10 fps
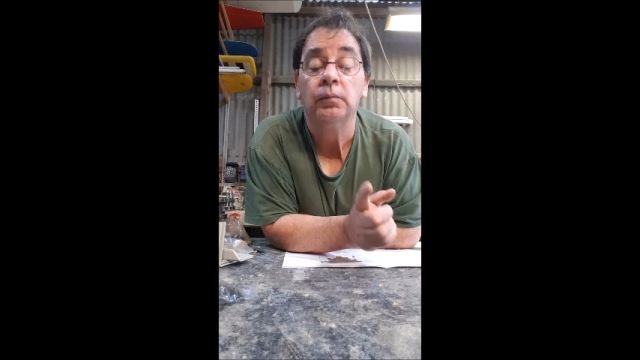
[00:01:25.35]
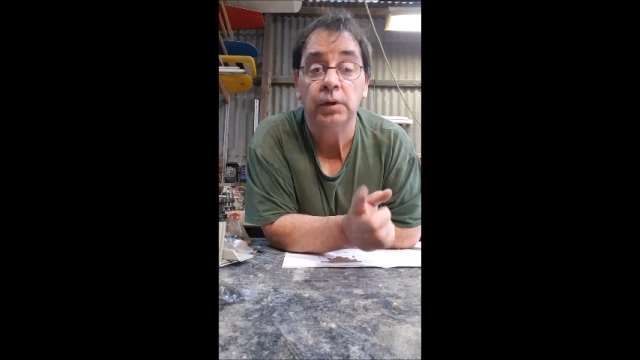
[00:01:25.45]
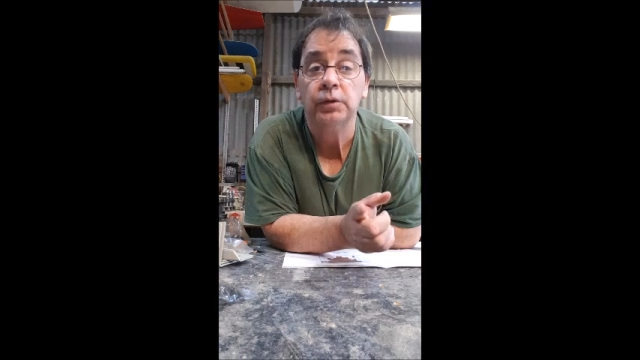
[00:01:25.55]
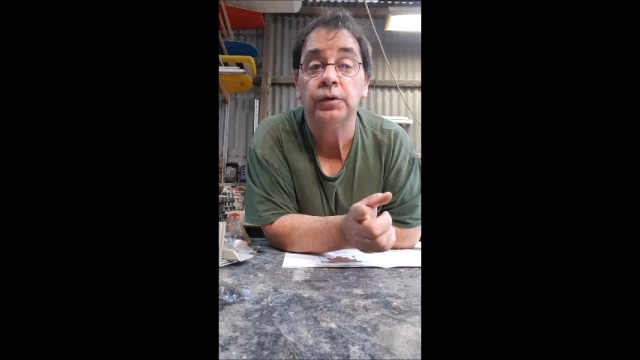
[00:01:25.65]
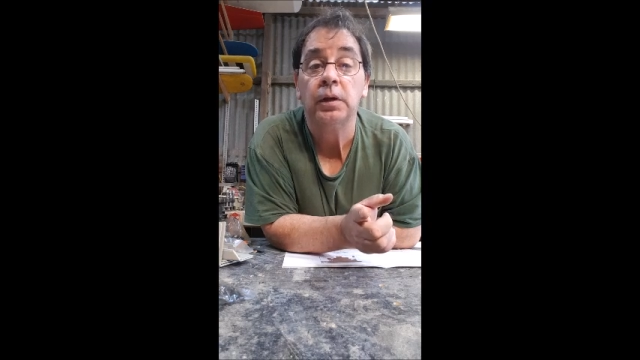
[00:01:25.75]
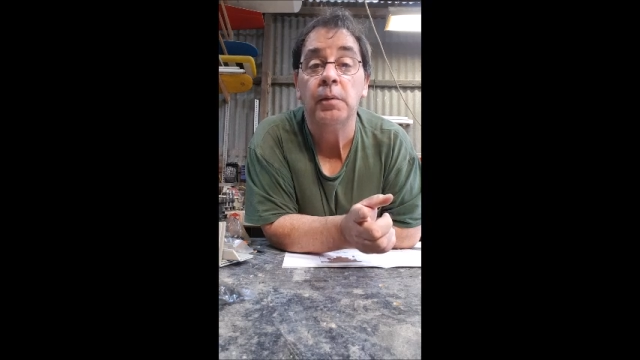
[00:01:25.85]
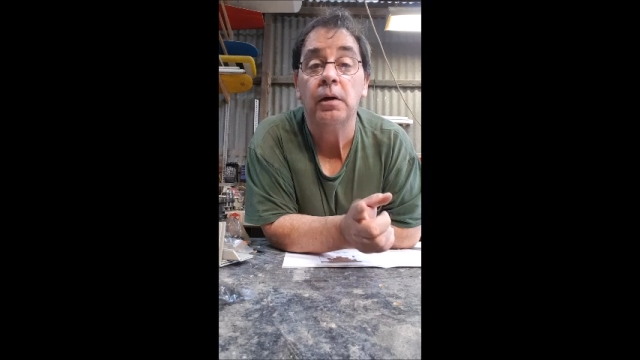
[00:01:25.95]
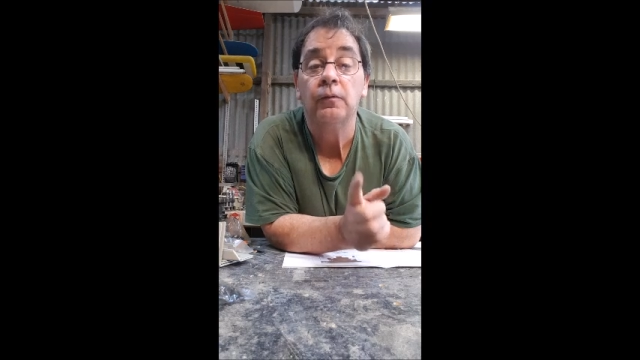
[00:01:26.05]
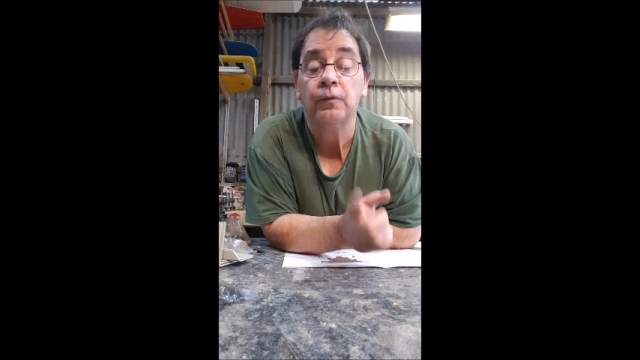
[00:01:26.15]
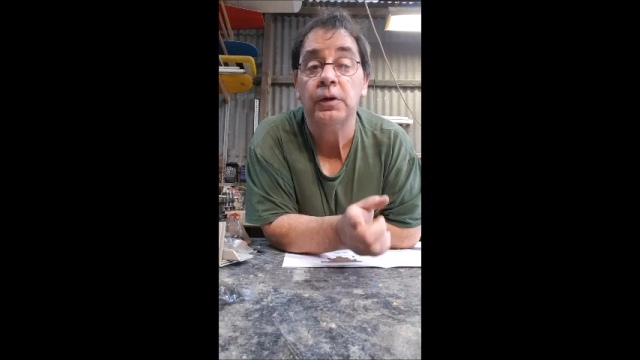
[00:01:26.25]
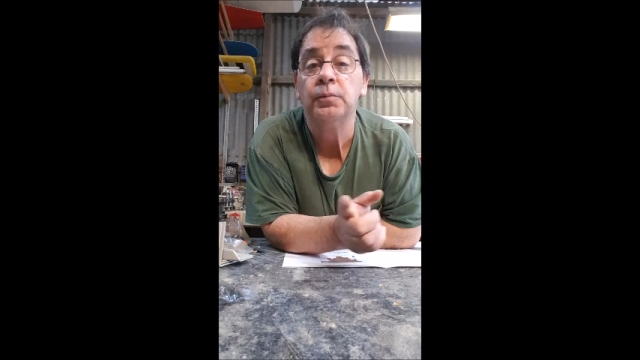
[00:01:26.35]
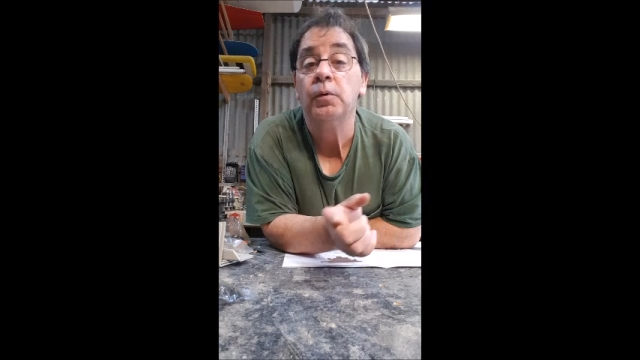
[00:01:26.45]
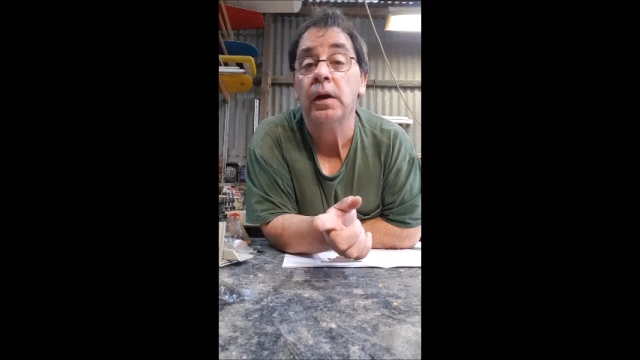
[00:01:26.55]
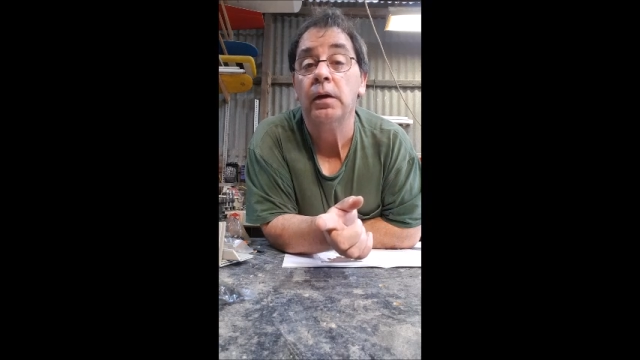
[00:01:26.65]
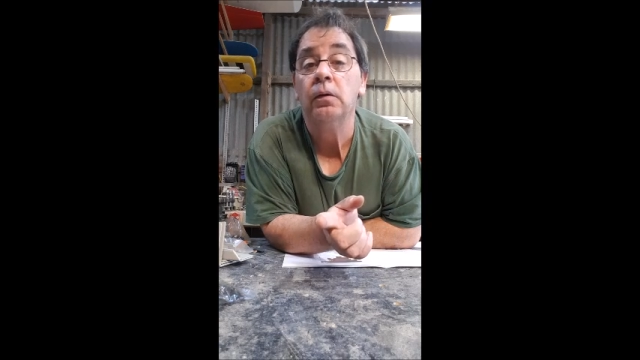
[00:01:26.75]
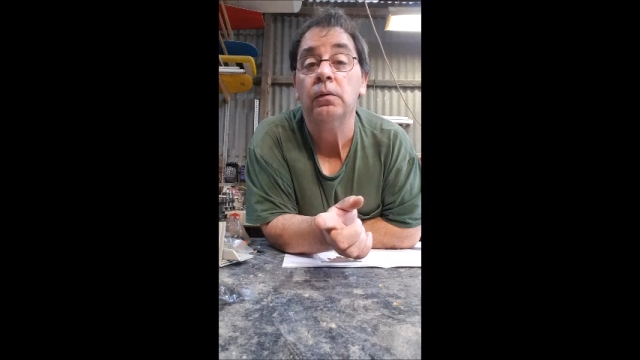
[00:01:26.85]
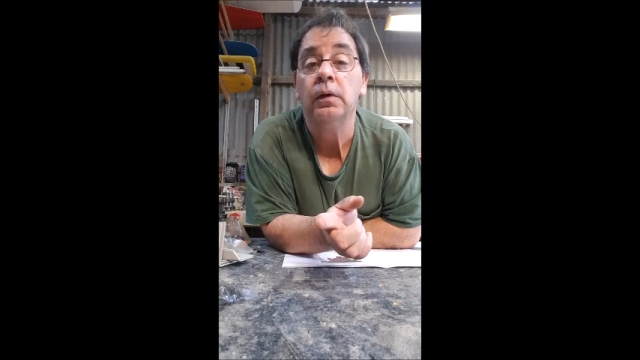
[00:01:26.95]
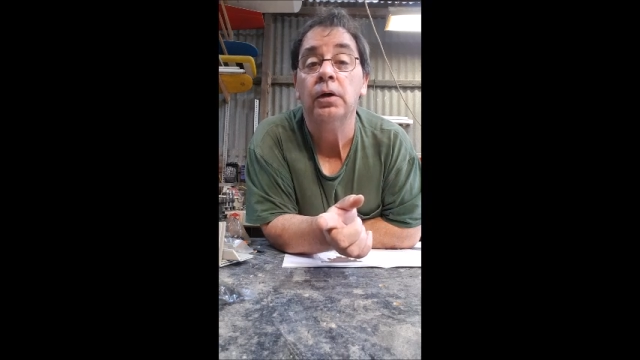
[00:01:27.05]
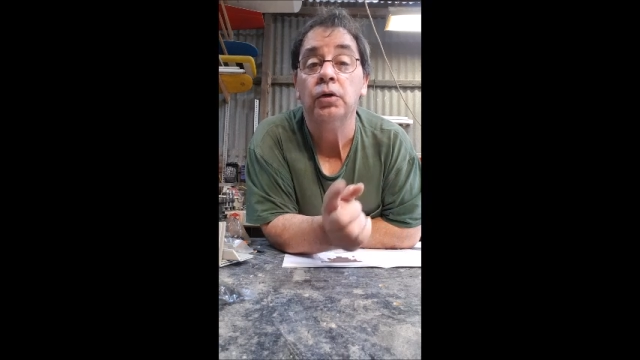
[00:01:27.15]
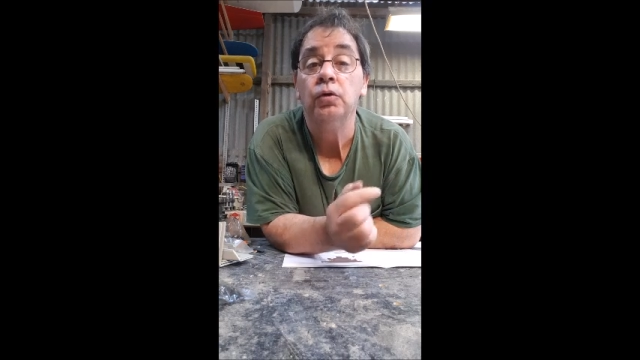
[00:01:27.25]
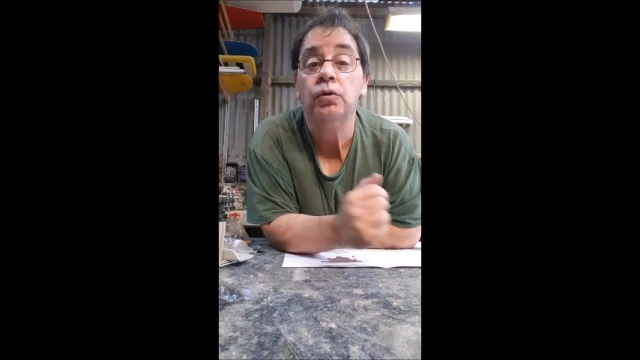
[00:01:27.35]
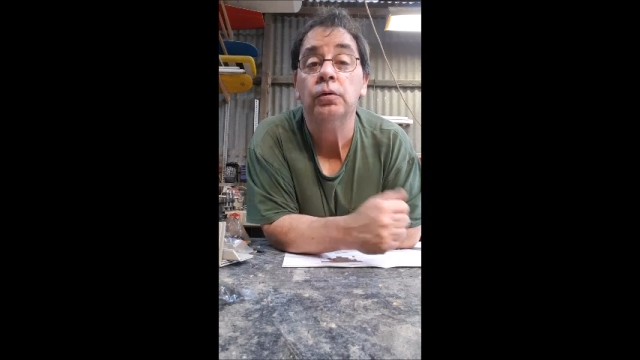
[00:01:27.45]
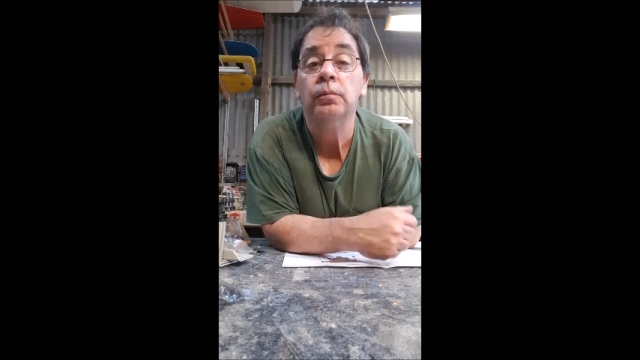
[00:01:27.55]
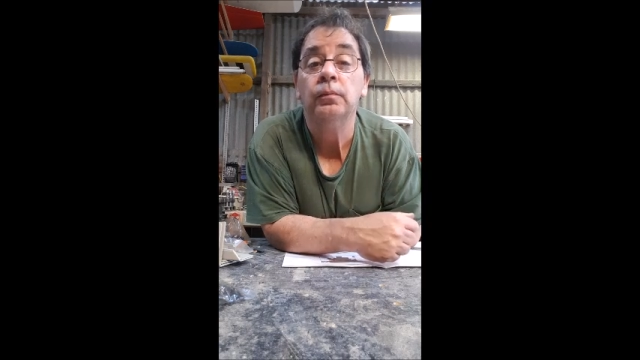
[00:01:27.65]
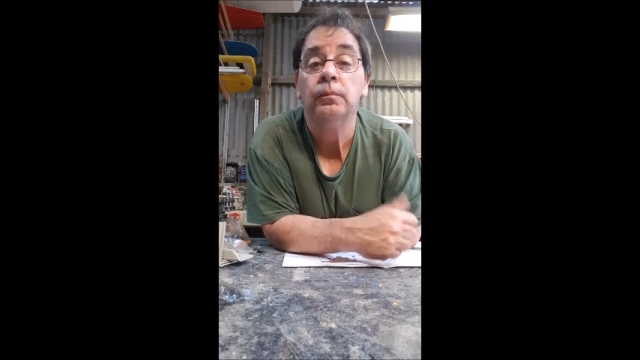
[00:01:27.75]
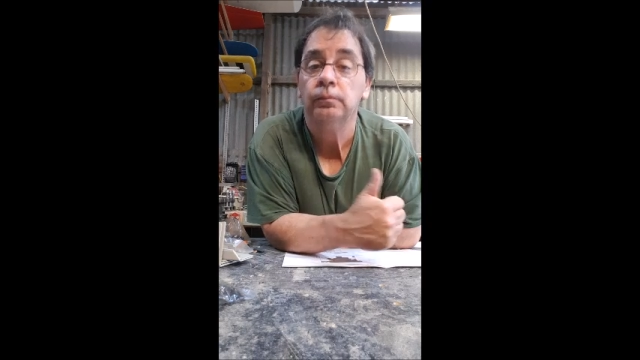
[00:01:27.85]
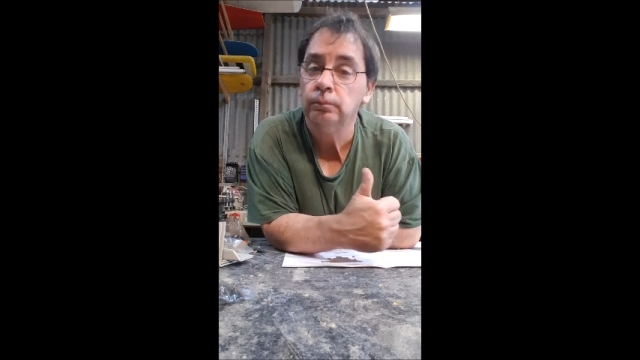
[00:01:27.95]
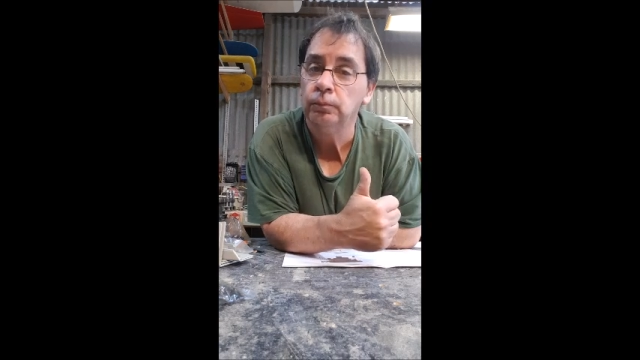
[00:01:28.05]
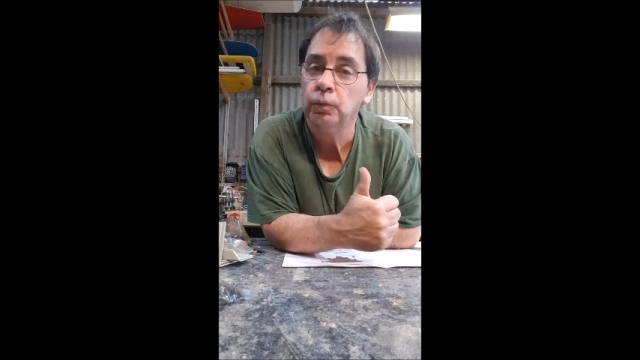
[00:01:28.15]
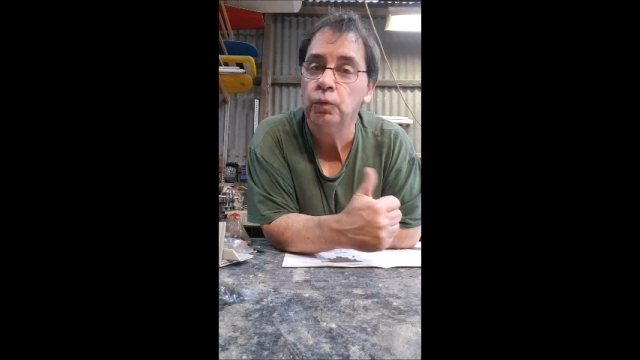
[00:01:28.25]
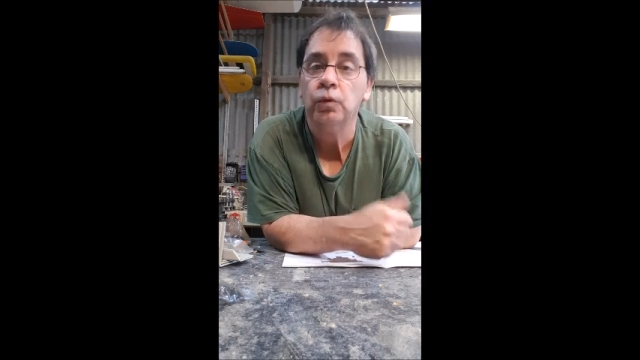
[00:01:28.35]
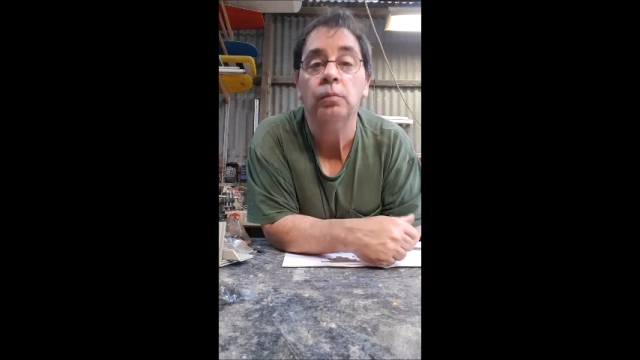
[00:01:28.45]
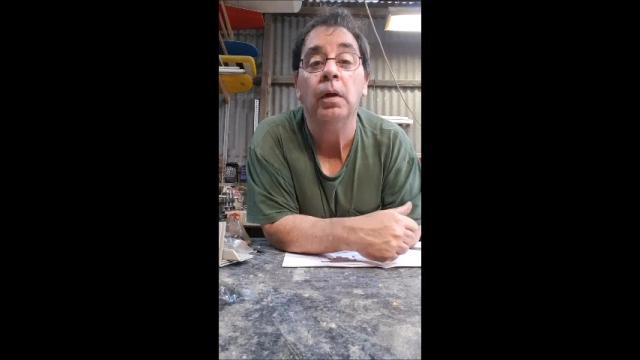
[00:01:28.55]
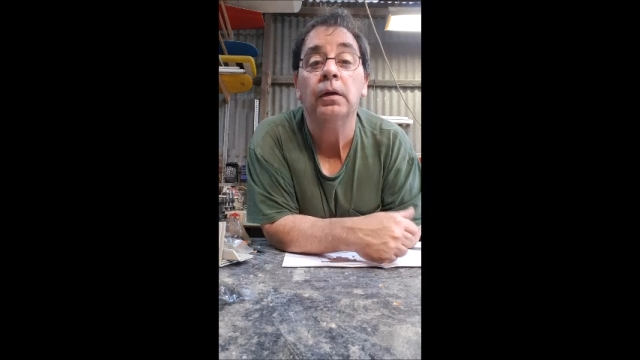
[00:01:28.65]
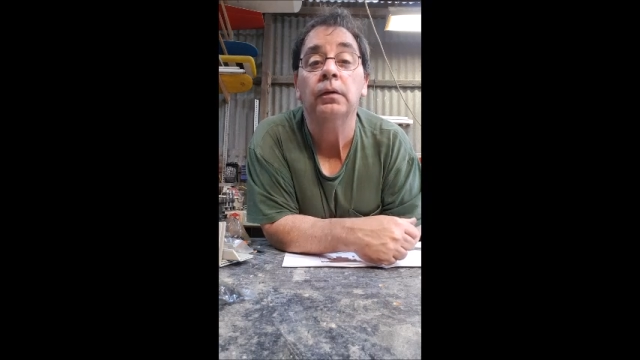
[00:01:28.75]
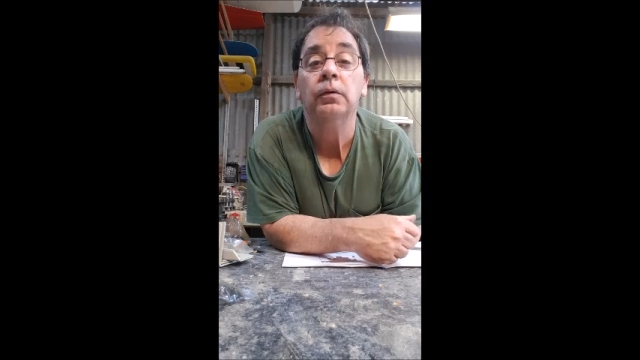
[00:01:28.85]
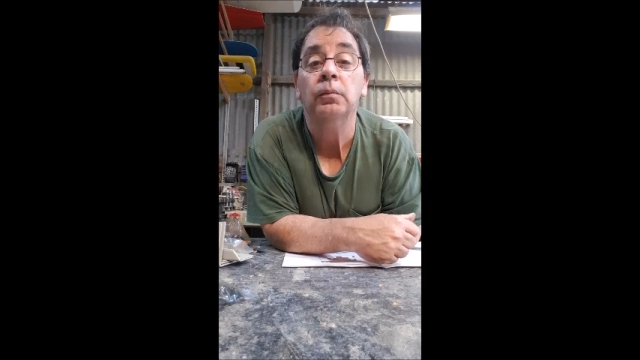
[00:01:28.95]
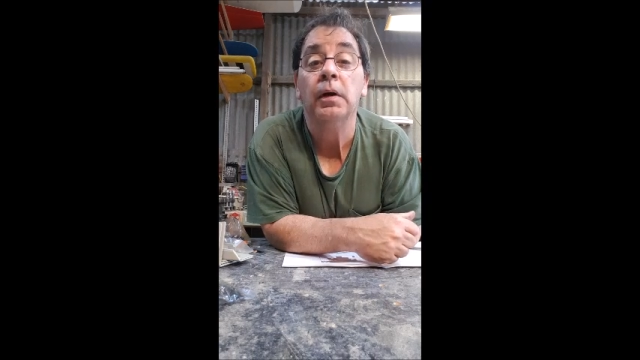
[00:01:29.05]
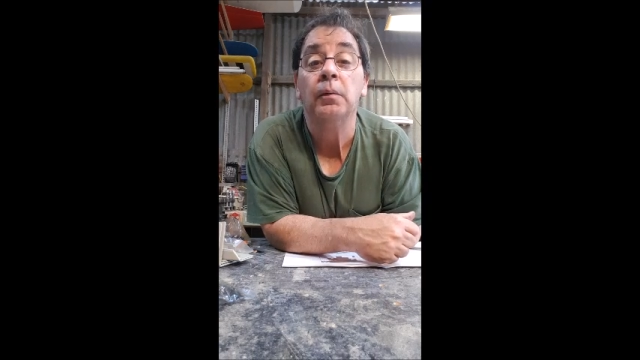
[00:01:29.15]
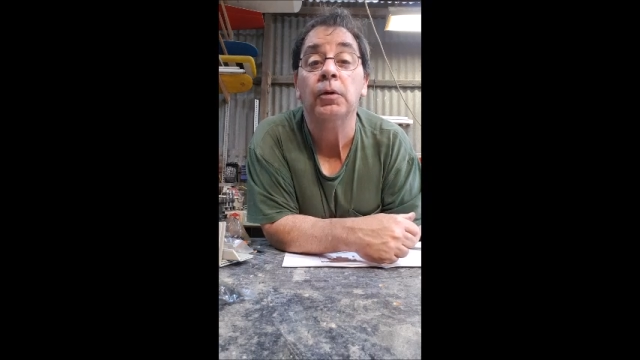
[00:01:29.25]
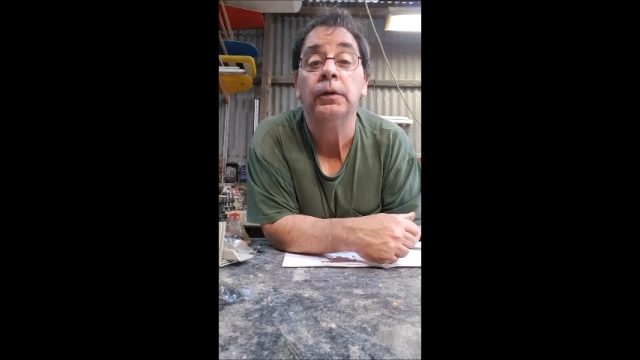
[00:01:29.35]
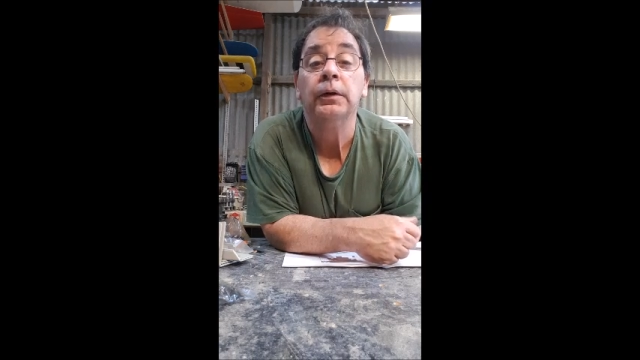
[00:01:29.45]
Go check him out on Facebook and on YouTube. Good bloke, good mate of mine.